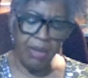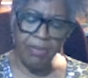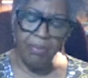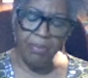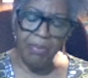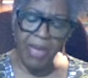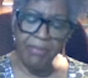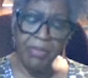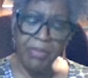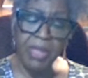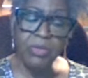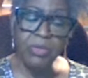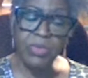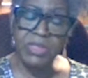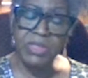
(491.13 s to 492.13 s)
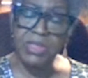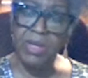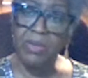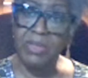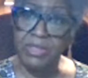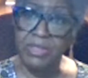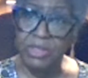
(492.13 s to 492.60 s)
my mother was
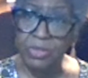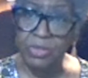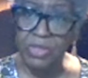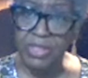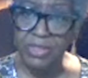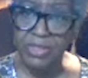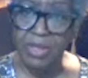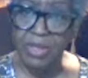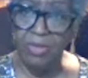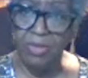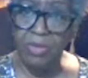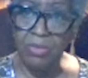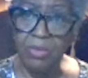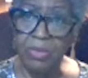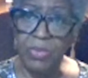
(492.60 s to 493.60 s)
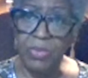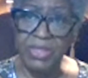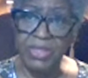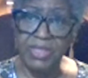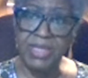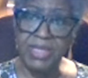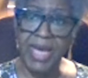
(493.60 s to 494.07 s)
only 2 years old
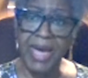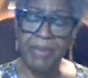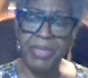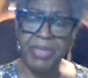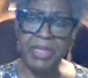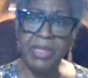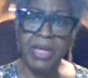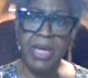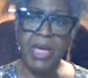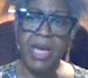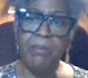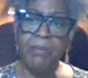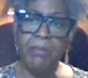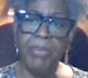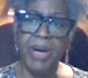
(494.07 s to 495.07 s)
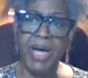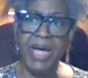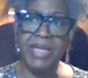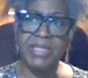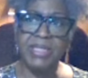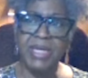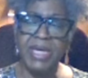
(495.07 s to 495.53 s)
when this happened,
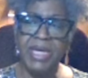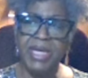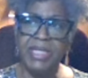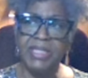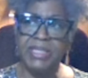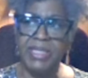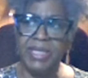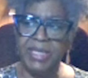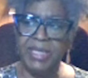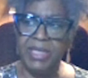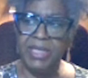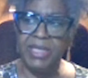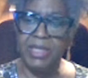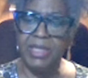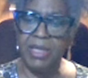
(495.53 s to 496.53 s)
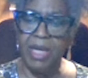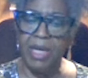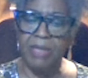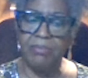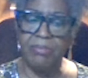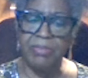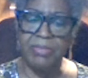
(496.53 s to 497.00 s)
but the
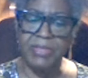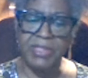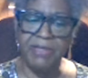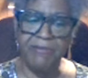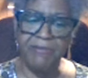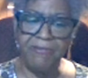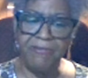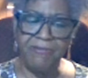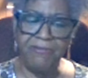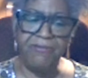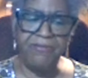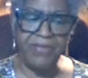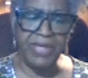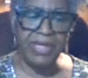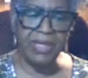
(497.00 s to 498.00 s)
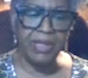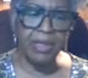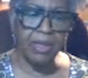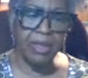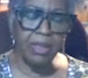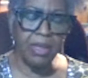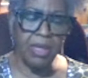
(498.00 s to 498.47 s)

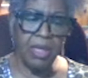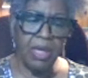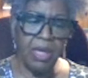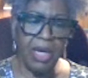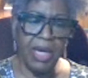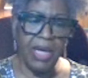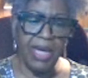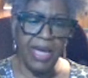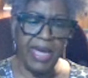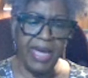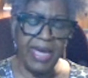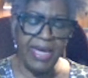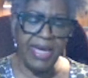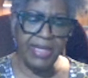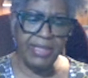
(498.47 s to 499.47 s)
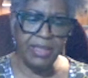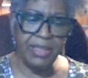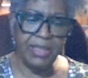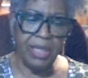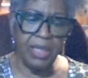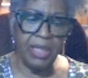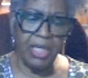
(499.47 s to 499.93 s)
fear
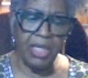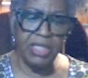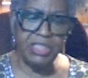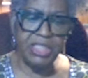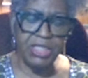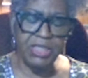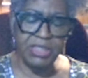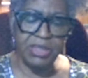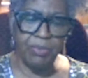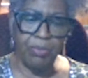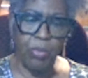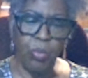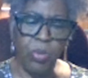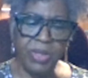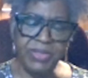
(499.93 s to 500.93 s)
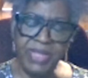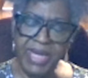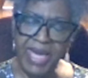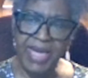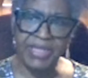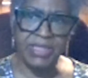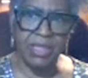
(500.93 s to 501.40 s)
and just what they
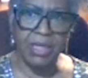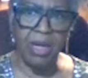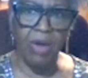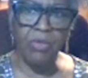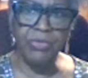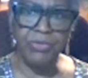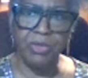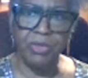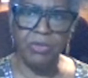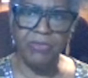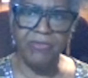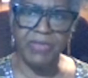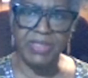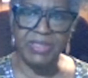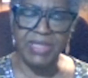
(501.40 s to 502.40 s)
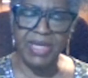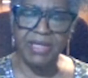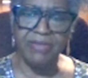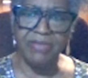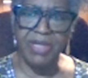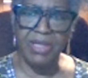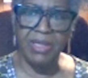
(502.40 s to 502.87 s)
had to go through for the
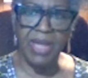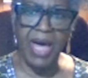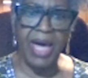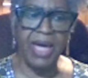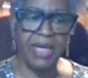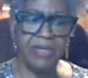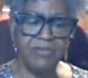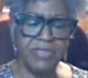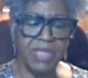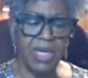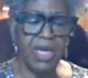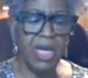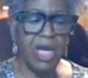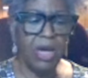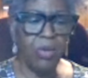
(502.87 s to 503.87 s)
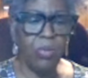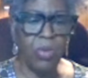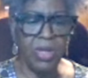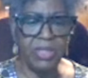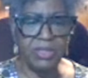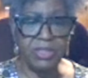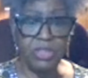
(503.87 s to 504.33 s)
sake of their lives
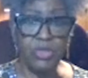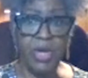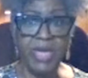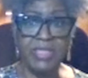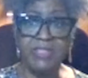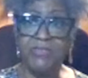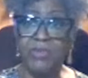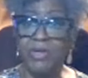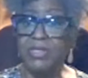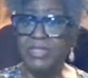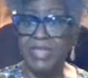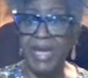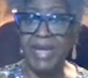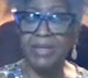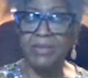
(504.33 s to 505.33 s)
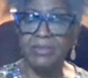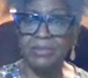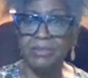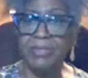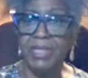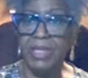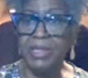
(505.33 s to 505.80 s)
was transferred
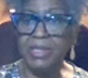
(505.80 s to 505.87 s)
down,